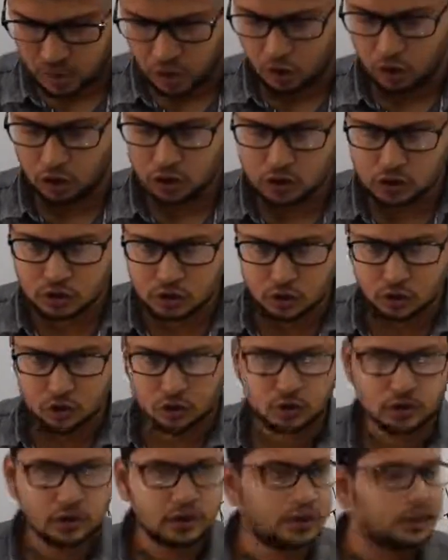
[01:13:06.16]

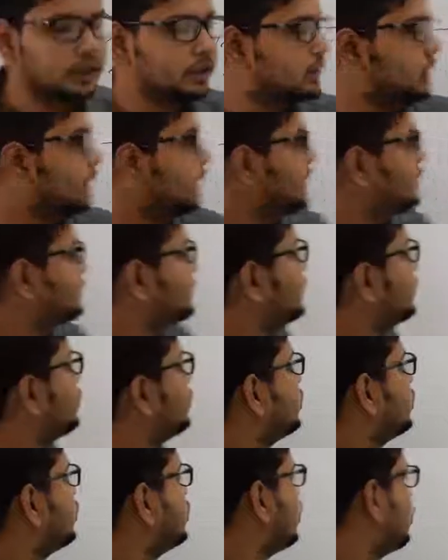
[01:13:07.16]
Also, there has
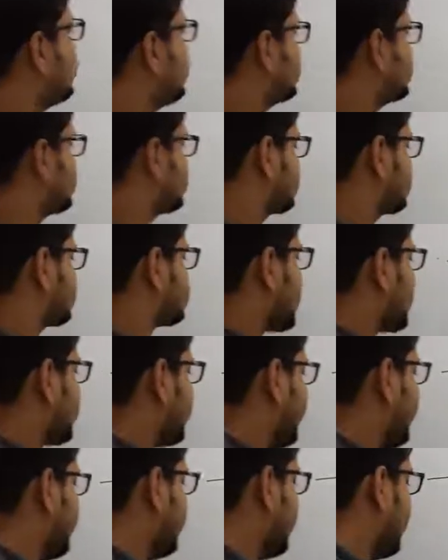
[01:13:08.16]
been no
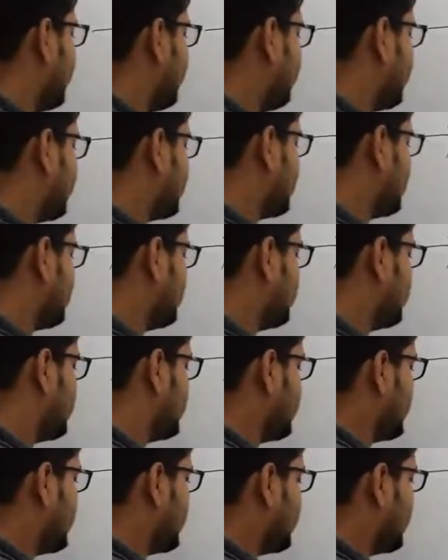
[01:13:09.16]
guideline issued
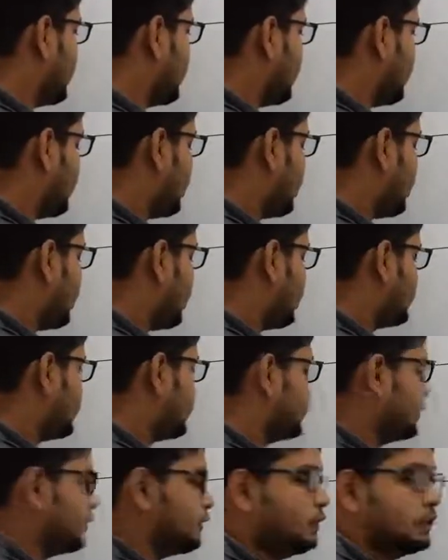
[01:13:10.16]

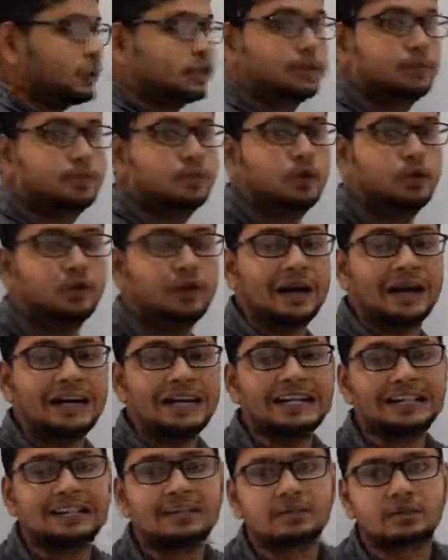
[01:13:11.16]
on which
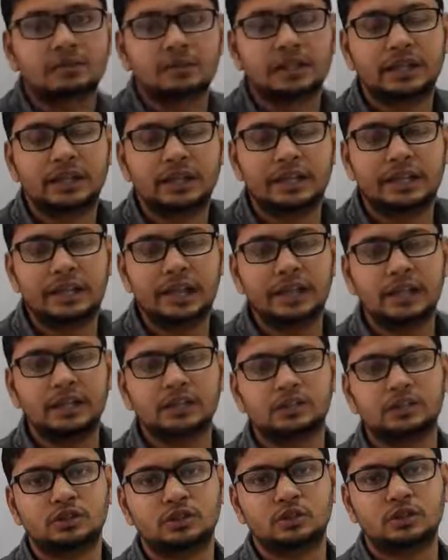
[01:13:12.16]
provide
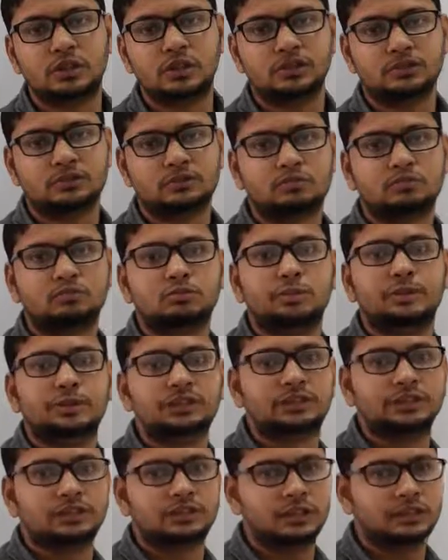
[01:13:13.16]
details to the
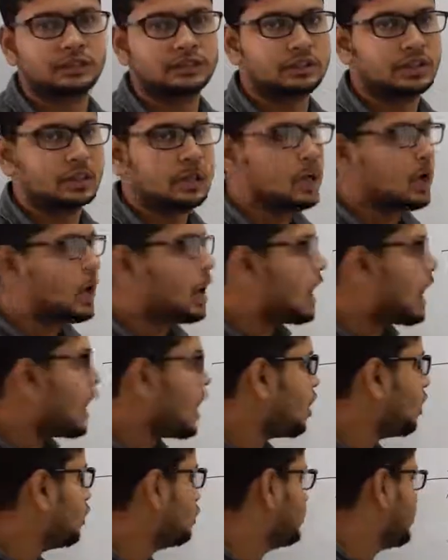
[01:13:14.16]
businesses
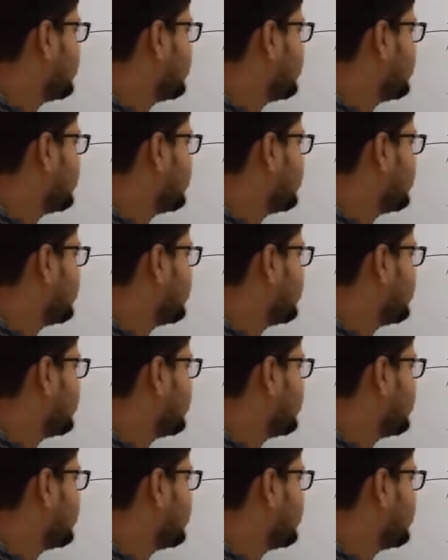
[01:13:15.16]
how